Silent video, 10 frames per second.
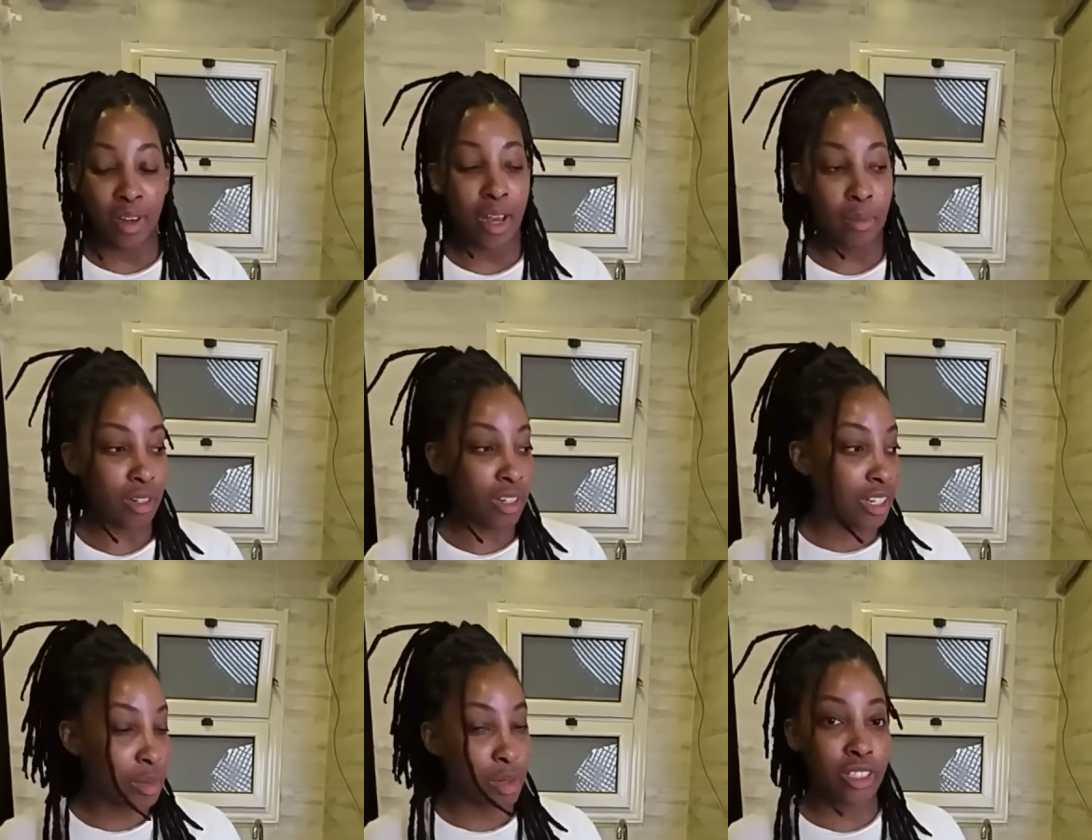I got plenty
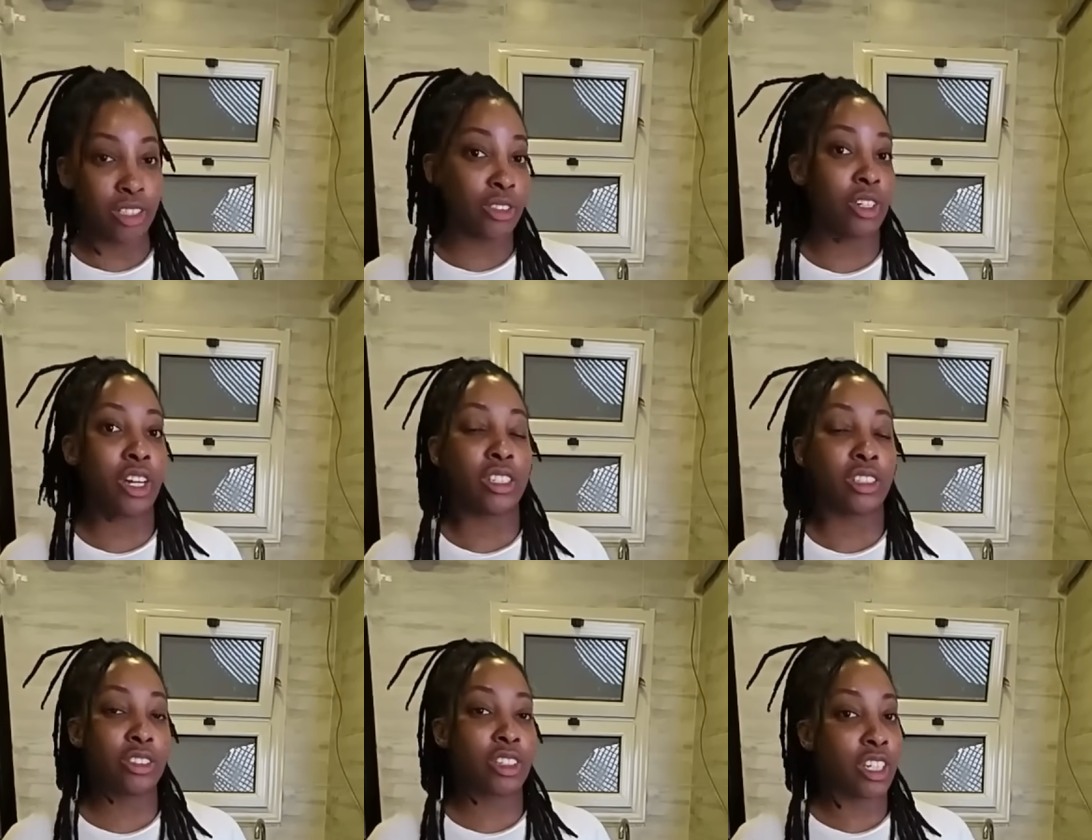of space to do what I need
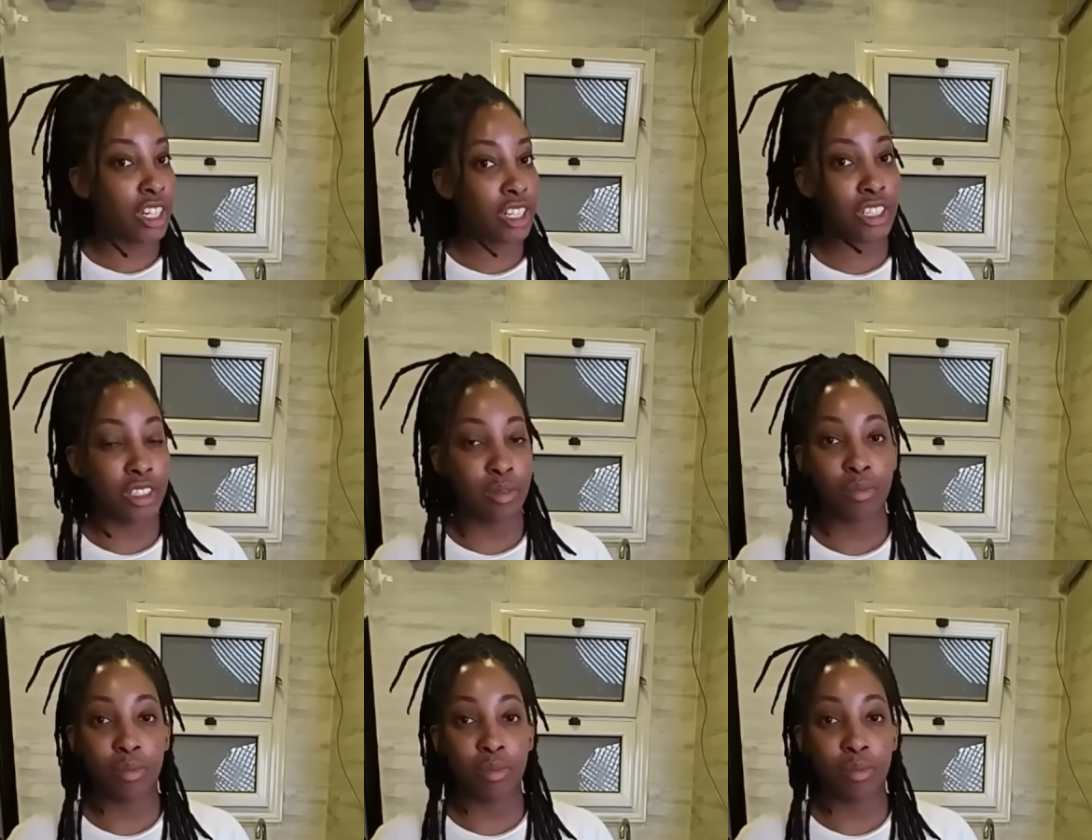to do in the kitchen.